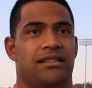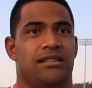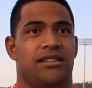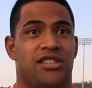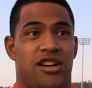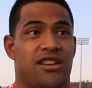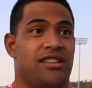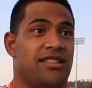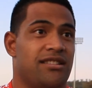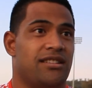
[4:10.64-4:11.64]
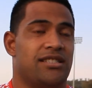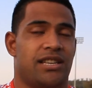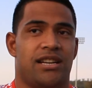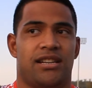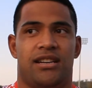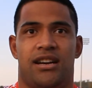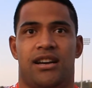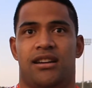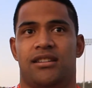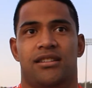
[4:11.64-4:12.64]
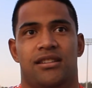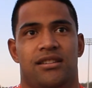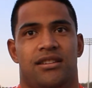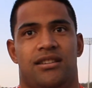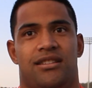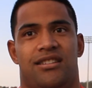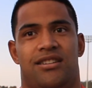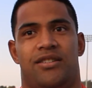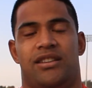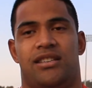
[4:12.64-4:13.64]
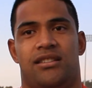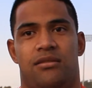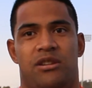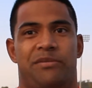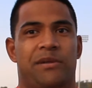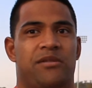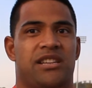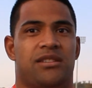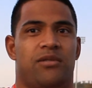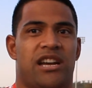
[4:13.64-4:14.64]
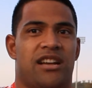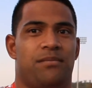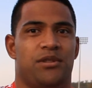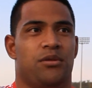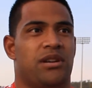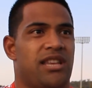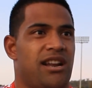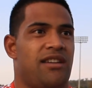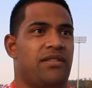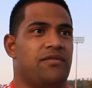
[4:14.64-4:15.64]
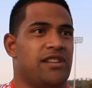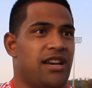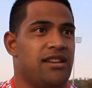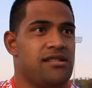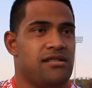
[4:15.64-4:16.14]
Excited. You know, it's not many people get to wake up and do what they love every day.